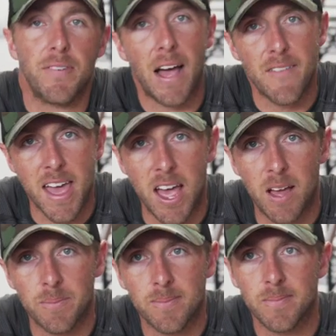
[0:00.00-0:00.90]
5
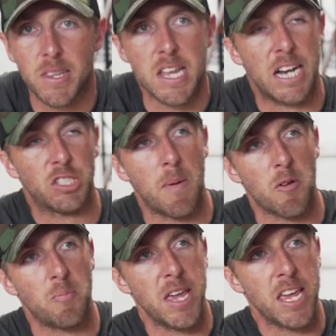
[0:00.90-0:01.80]
a.m. And I just
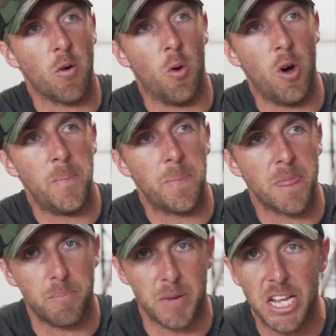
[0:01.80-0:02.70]
remember being on
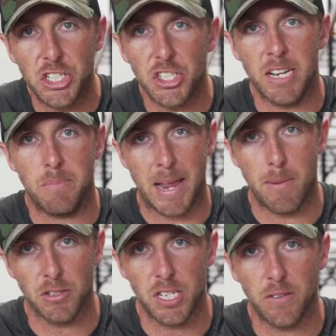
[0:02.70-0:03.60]
the beach in
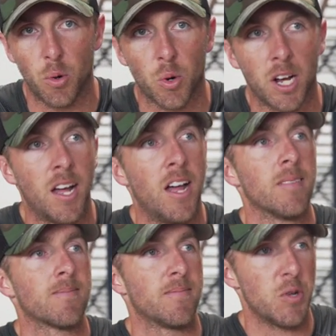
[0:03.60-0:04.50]
Panama City, Florida.
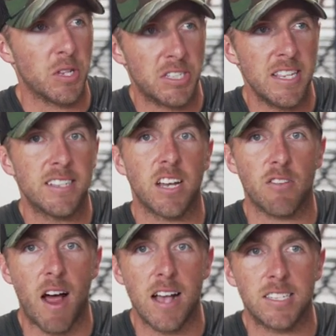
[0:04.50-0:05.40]
You could see the
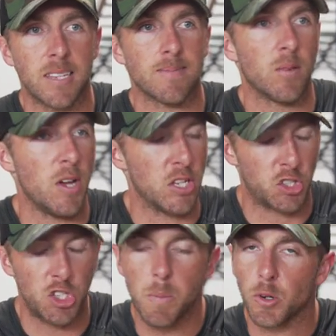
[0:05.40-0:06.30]
sun rising. It's
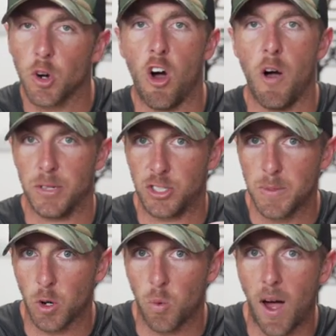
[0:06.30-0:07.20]
super calm, it's
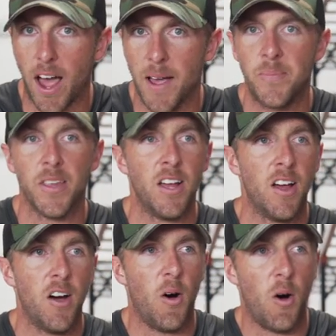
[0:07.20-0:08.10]
super quiet.
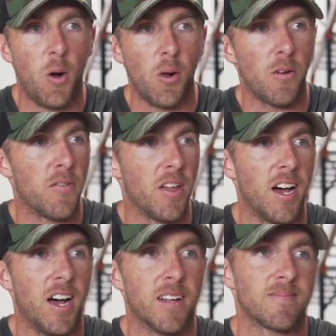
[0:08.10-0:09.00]
All of
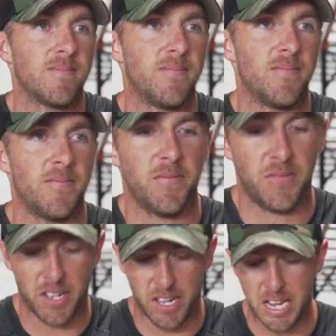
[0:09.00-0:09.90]

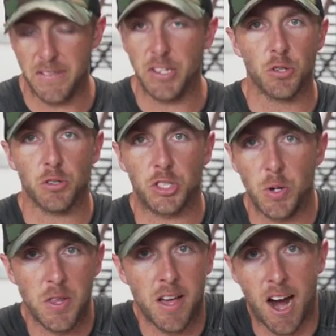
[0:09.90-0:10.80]
the individuals
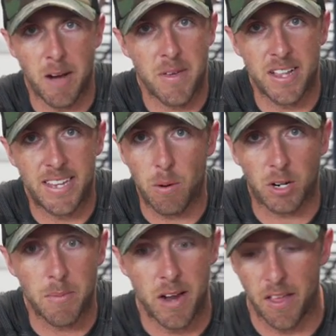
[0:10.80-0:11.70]
doing the Ironman that day were
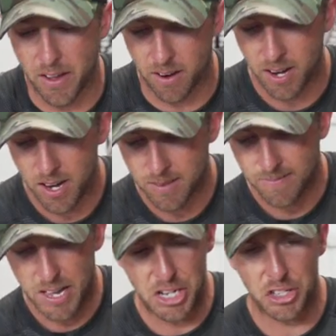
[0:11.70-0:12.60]
coming out there,
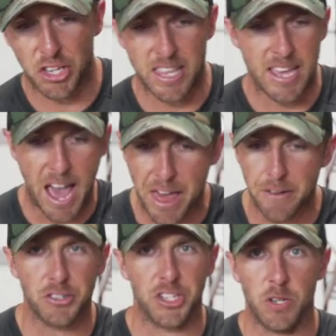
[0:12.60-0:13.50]
and just like the
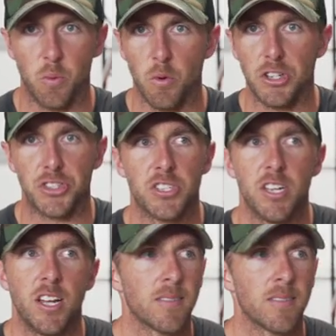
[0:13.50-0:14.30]
energy was,